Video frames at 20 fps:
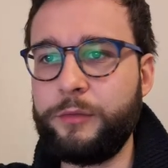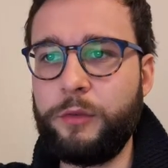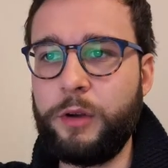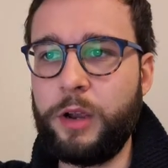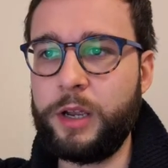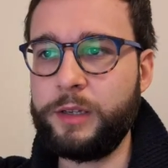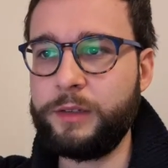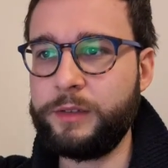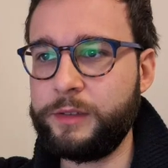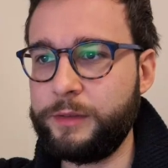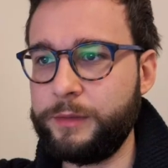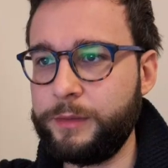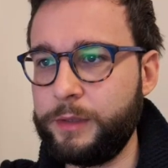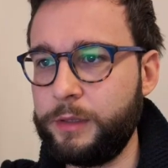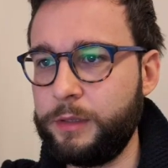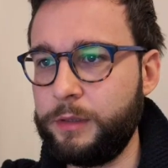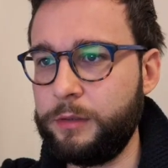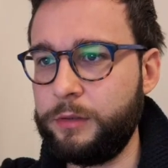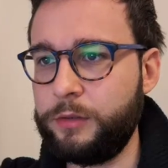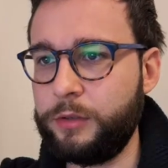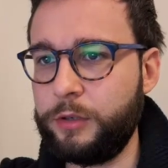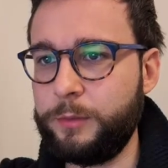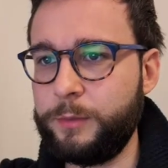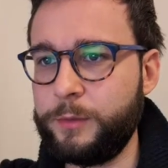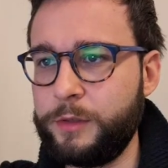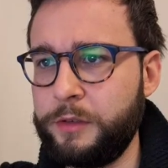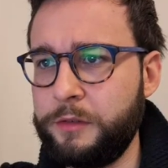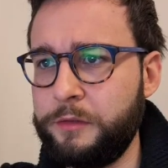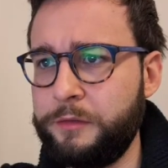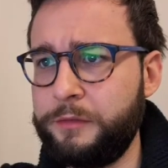right in
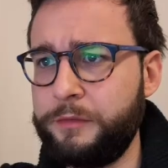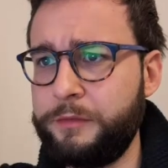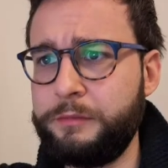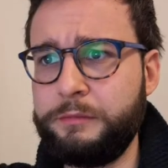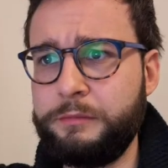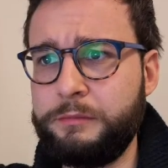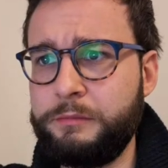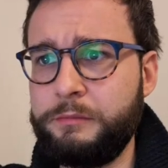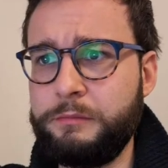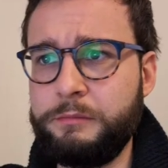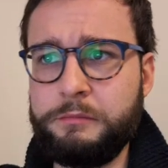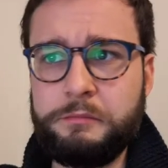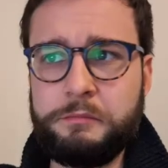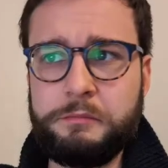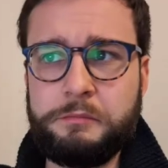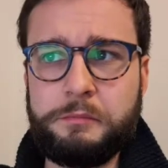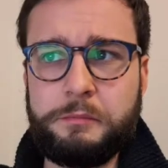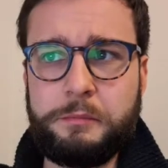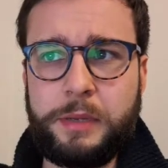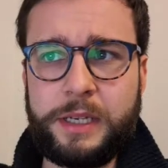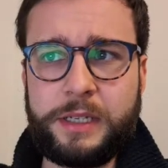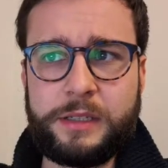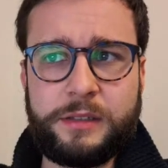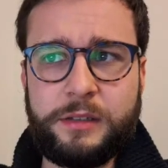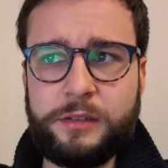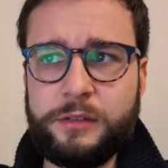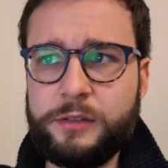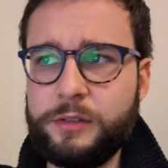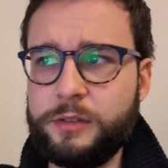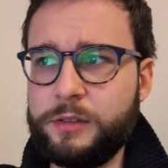terms of
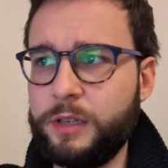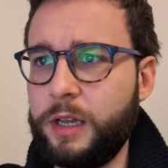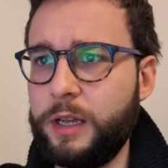pixels.